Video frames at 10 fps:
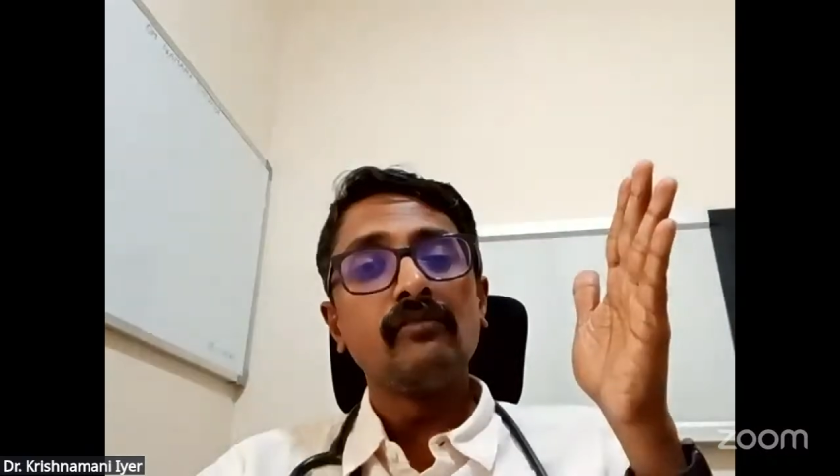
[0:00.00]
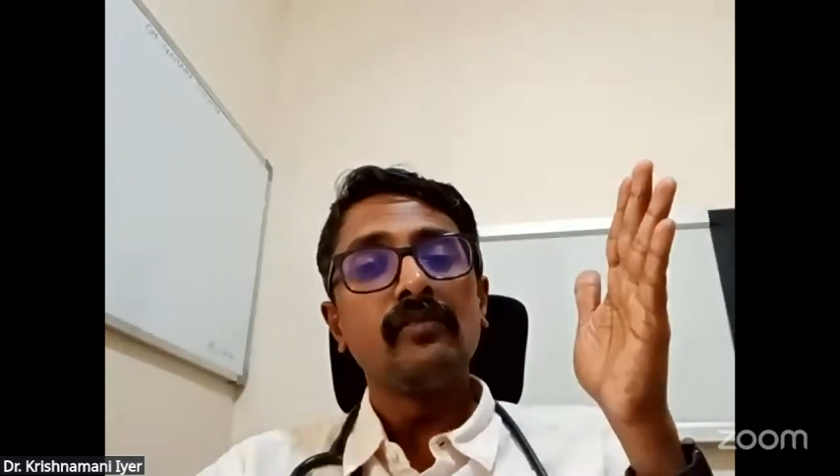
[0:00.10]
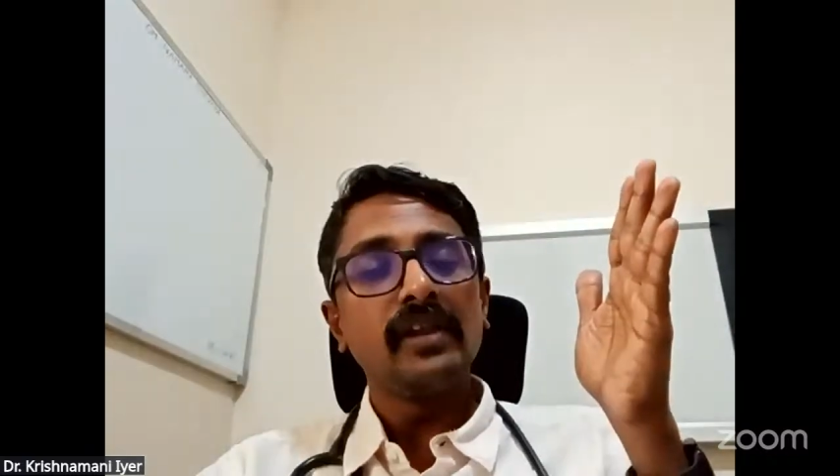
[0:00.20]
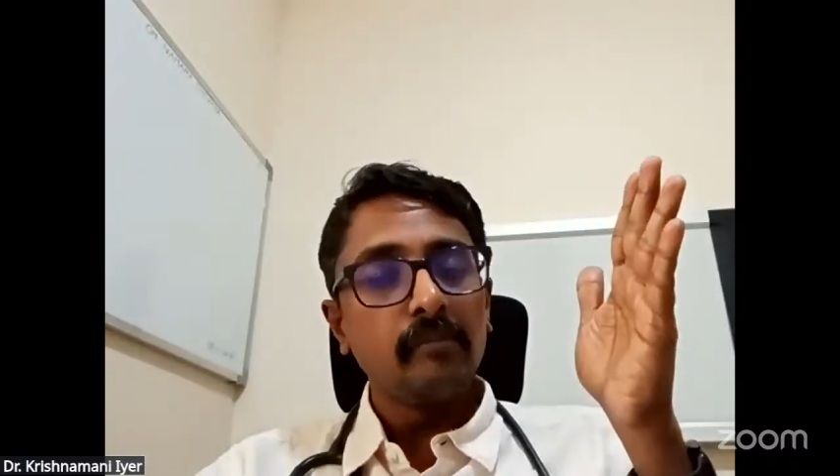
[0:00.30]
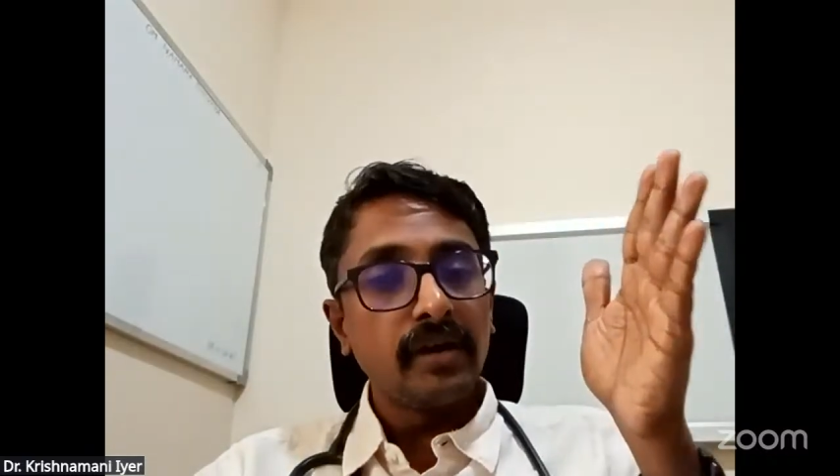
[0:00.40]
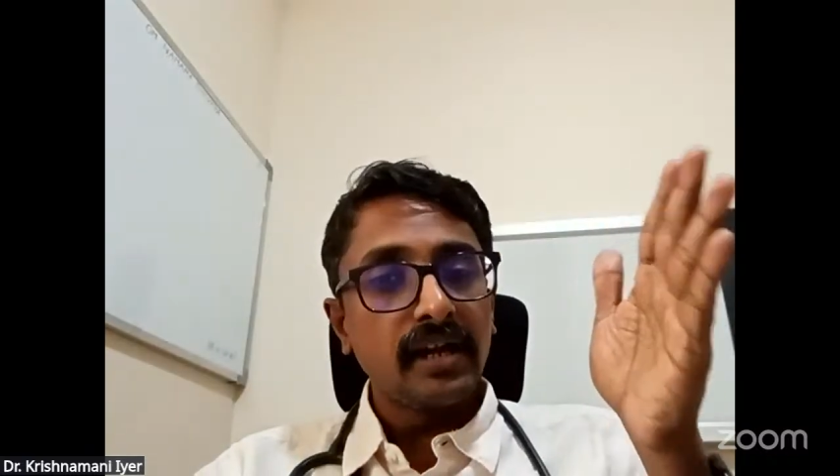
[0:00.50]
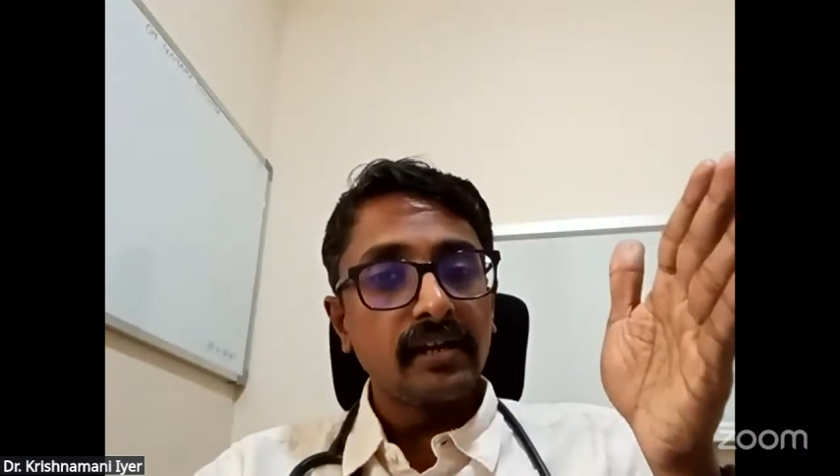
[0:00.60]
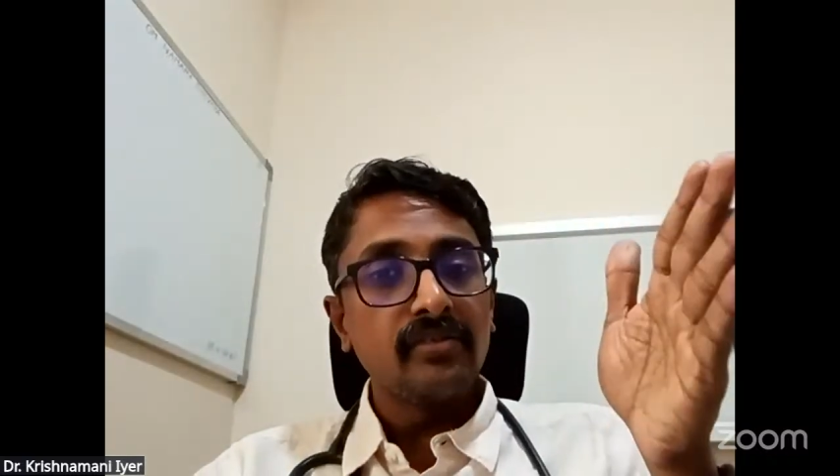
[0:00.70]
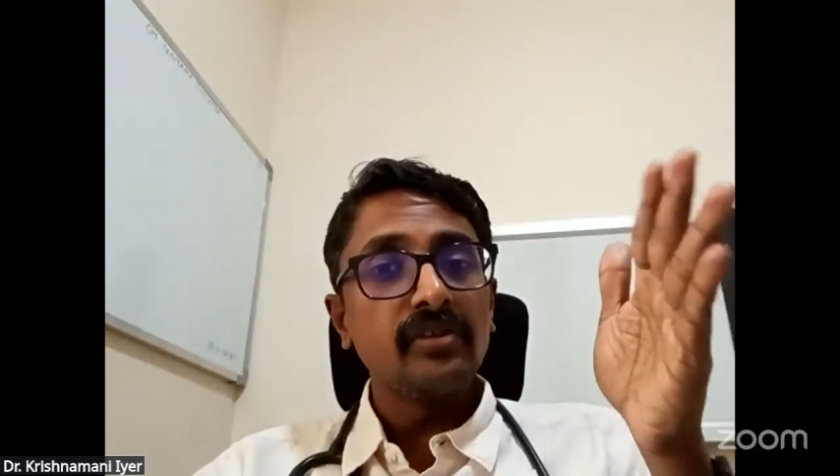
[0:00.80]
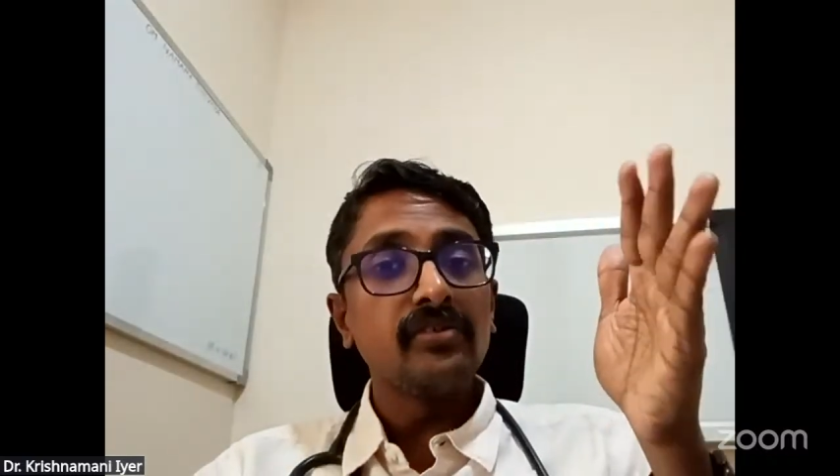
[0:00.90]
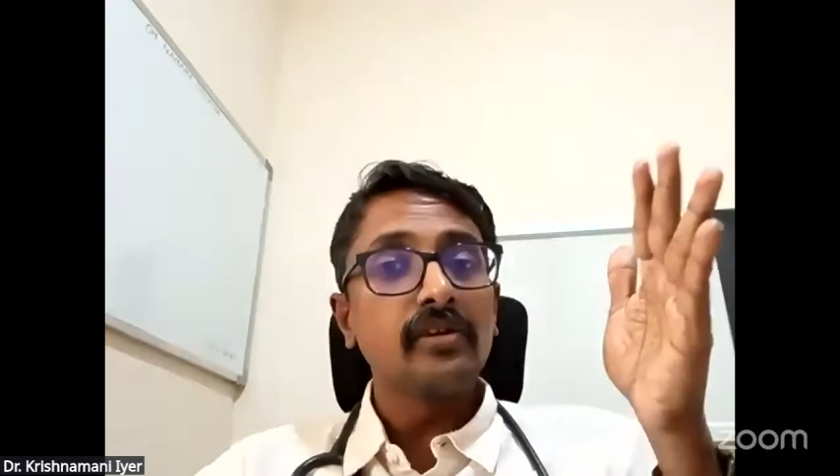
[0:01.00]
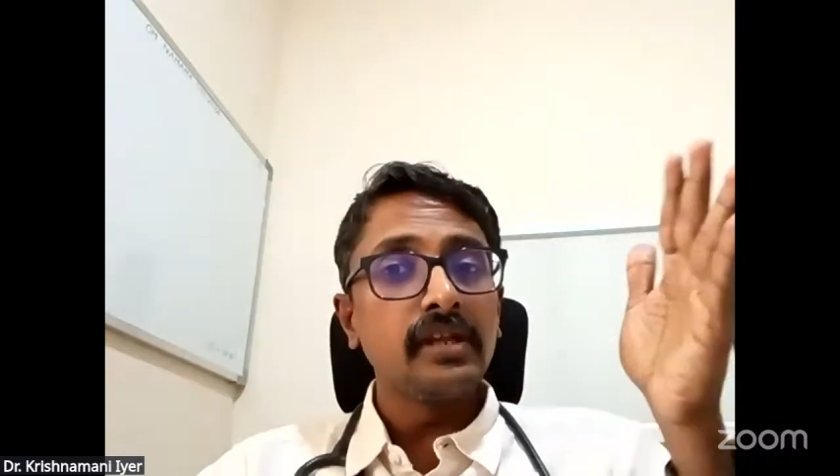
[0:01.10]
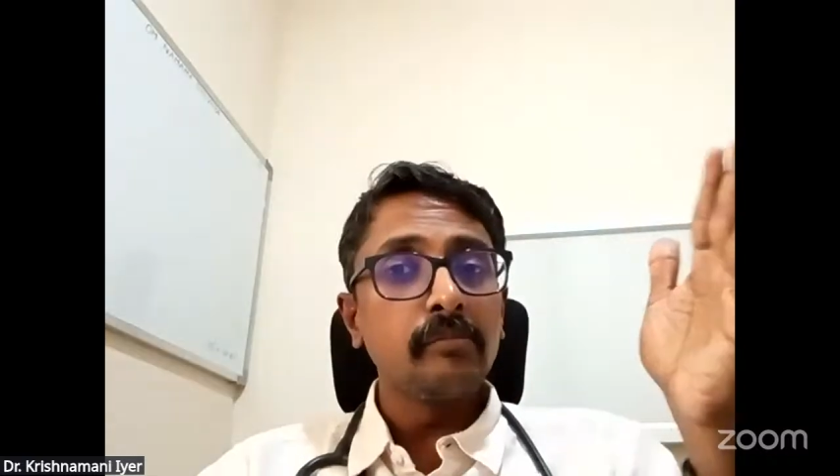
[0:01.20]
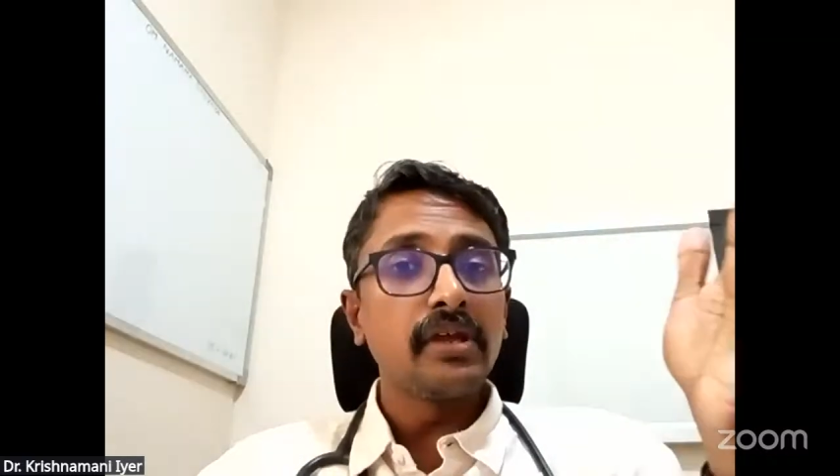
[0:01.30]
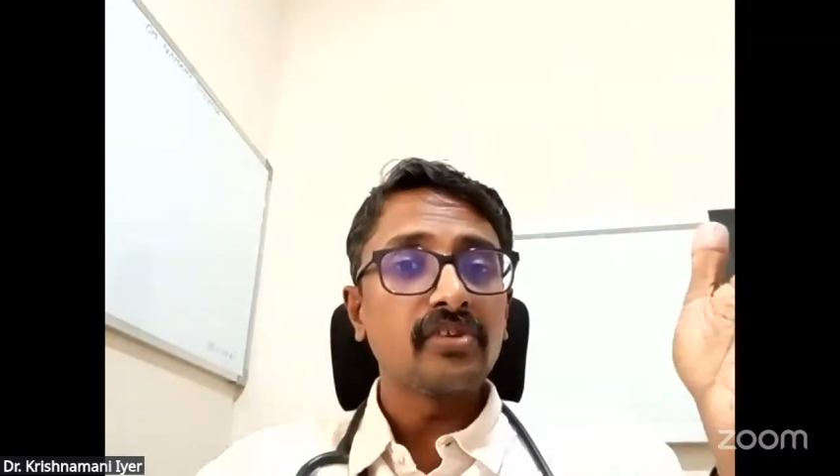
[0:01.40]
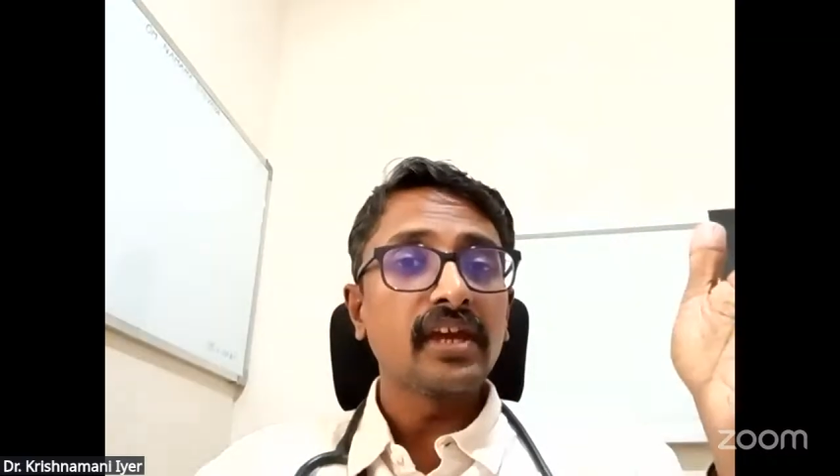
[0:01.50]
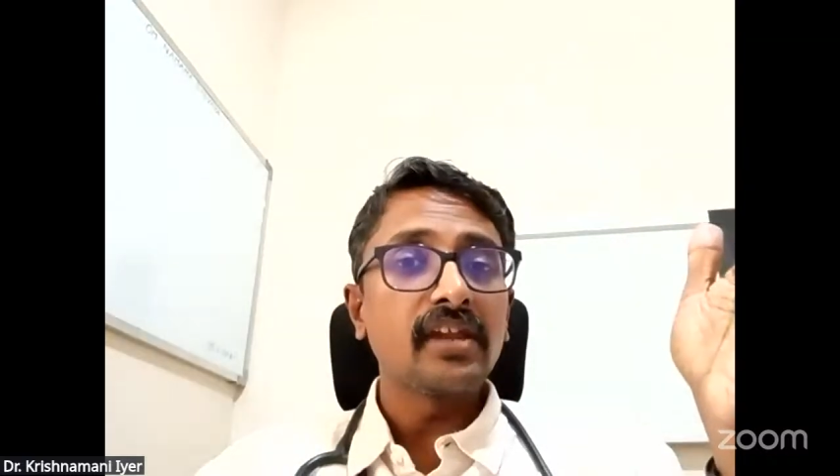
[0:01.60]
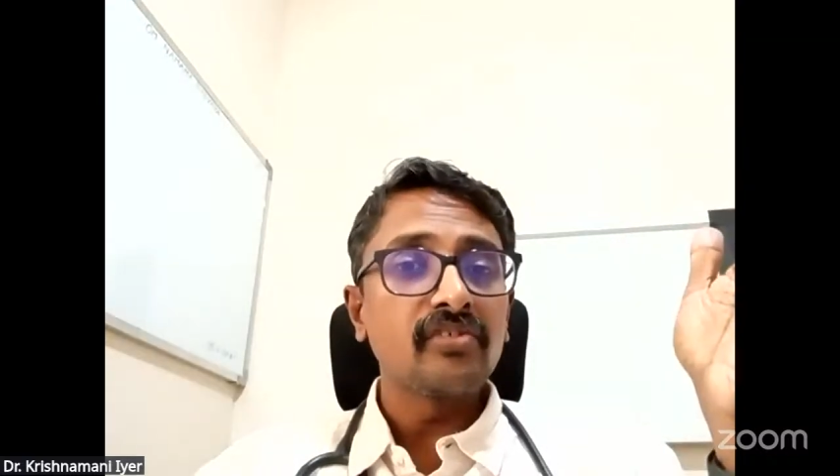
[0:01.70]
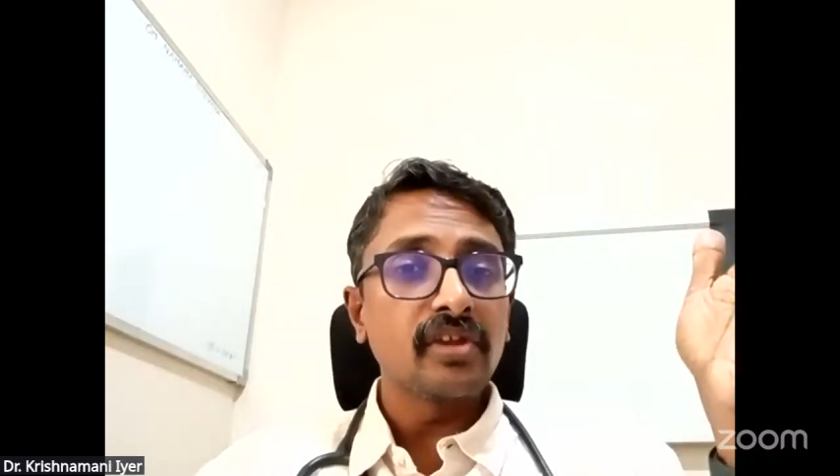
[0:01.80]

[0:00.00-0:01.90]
very bad disease. Early breast cancer,